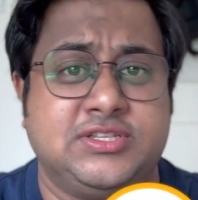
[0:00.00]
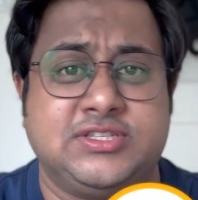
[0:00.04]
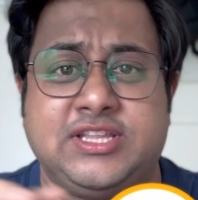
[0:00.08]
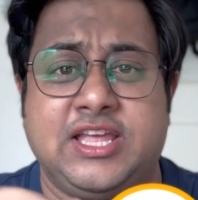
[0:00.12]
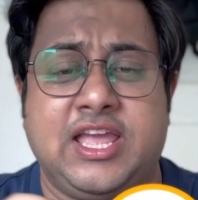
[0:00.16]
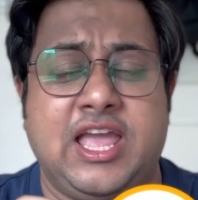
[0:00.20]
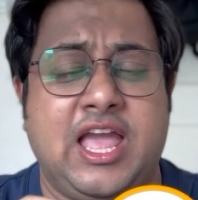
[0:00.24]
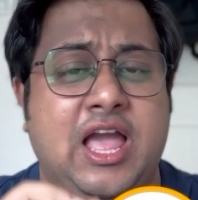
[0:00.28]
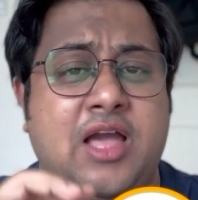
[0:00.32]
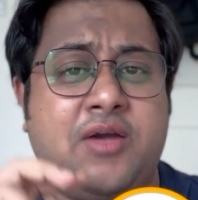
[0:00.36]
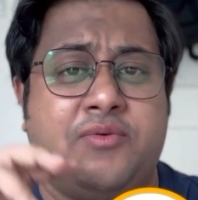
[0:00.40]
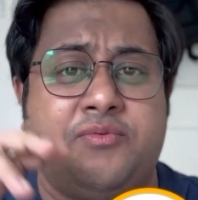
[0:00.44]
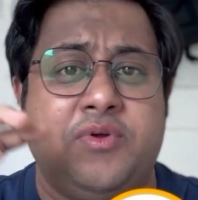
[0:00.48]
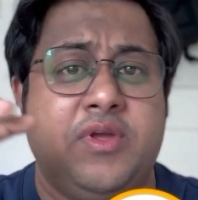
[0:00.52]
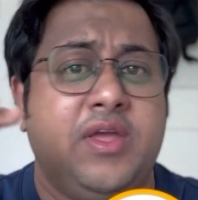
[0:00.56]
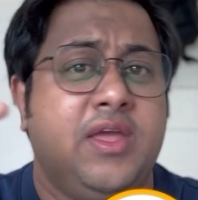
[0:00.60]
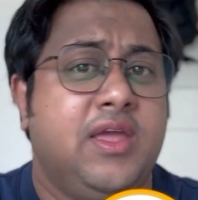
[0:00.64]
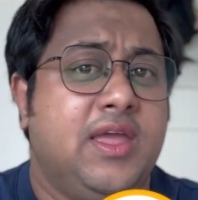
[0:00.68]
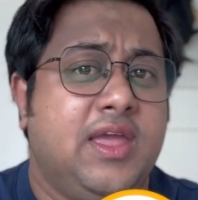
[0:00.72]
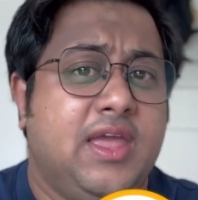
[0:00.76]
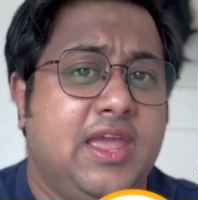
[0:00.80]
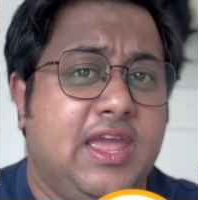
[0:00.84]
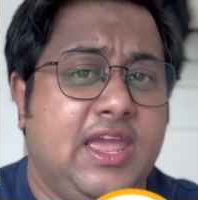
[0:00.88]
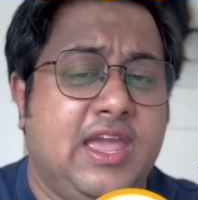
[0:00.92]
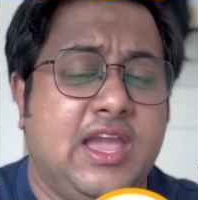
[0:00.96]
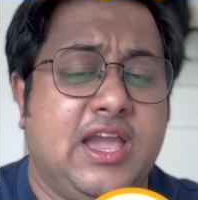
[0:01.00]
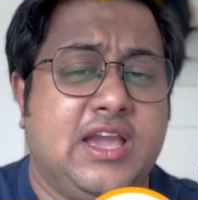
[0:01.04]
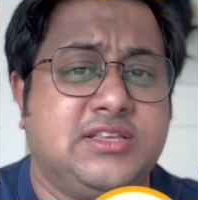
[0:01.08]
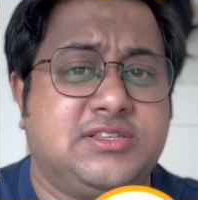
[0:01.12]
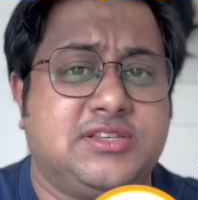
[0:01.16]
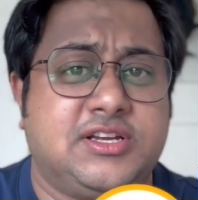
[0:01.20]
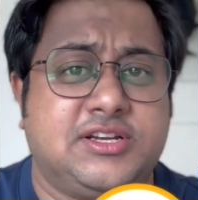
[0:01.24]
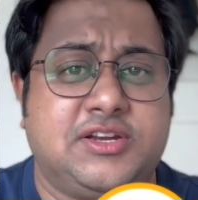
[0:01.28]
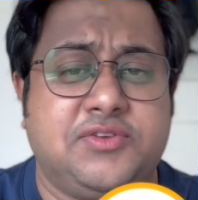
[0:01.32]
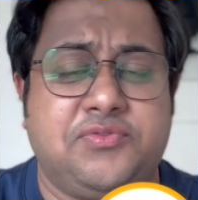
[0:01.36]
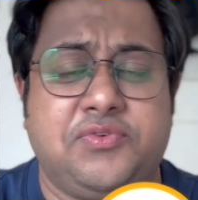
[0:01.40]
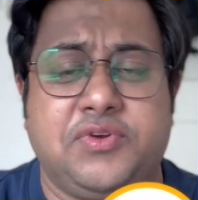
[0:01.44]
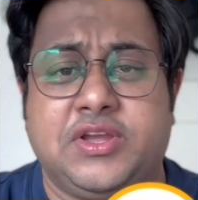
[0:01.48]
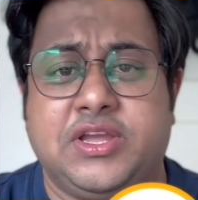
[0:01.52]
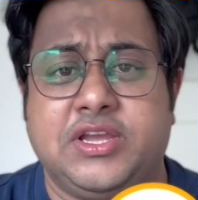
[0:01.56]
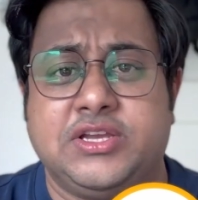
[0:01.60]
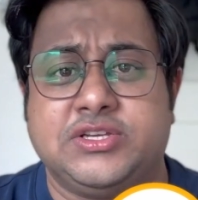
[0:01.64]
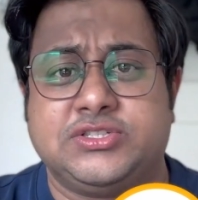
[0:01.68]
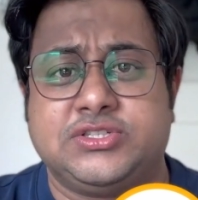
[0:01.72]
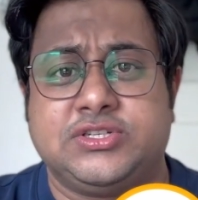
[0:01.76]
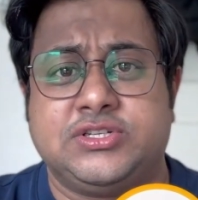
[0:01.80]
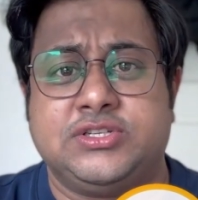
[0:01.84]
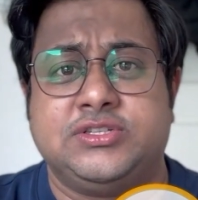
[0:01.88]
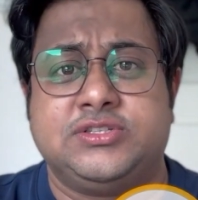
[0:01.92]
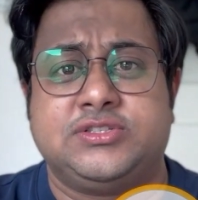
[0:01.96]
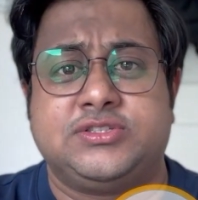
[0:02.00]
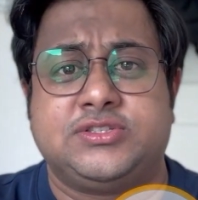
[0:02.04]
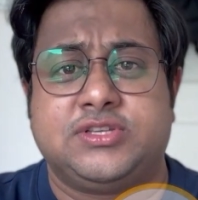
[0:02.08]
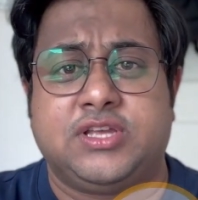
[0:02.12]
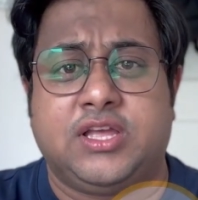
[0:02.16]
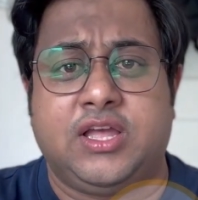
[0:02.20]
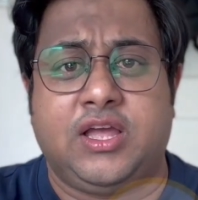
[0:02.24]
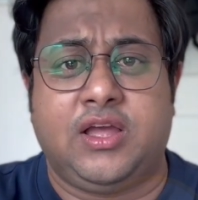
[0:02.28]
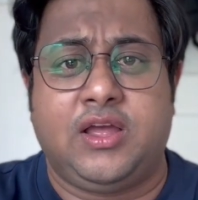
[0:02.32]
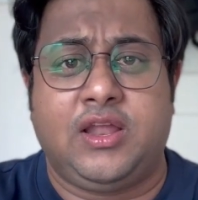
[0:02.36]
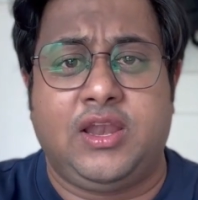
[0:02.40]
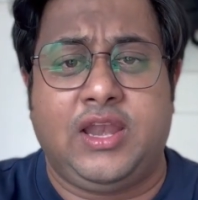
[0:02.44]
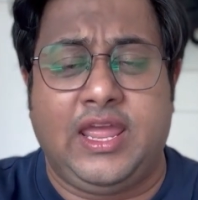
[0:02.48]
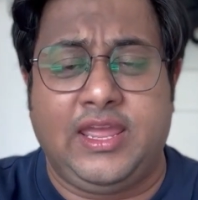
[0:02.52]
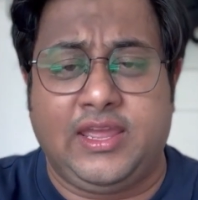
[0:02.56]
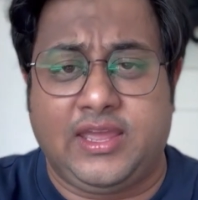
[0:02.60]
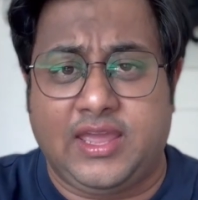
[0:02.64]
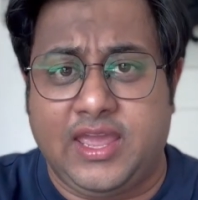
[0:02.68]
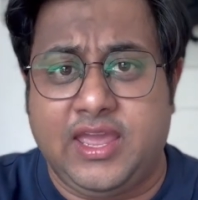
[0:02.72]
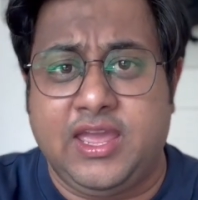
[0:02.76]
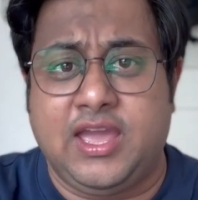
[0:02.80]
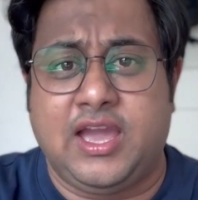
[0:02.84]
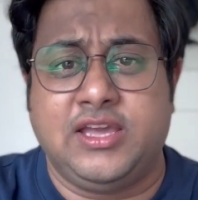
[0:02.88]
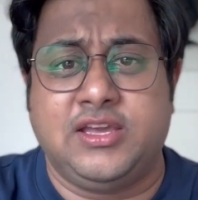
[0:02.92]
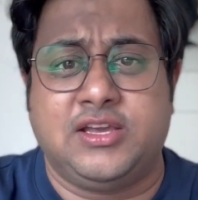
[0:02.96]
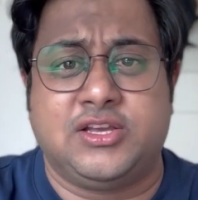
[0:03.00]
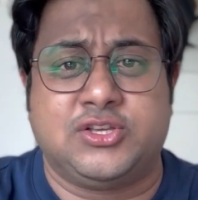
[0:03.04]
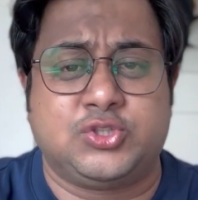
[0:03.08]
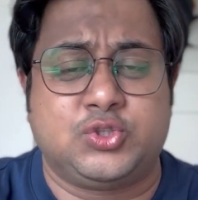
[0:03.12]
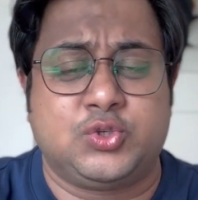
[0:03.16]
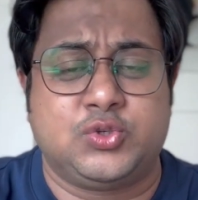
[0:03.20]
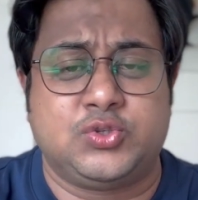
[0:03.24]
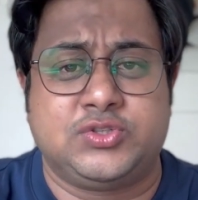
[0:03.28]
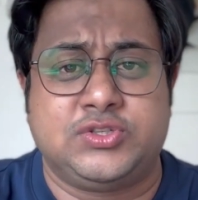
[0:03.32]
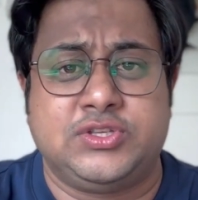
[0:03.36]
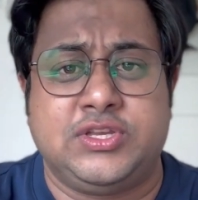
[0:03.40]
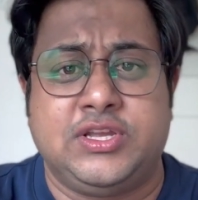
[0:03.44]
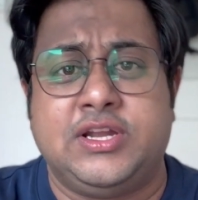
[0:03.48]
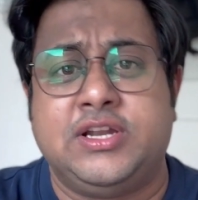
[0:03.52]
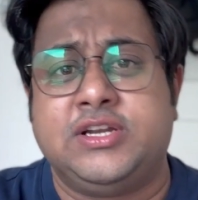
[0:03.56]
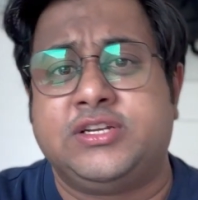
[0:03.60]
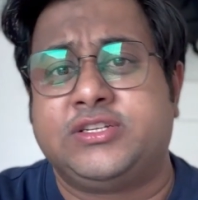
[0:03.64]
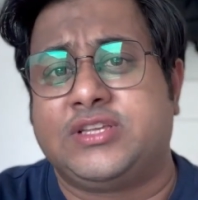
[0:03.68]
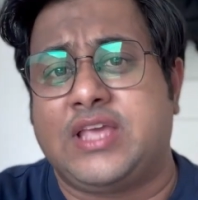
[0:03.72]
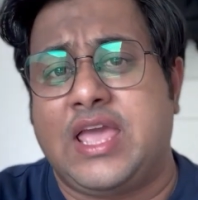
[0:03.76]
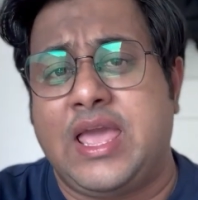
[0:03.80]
They have AI certifications like AI associates,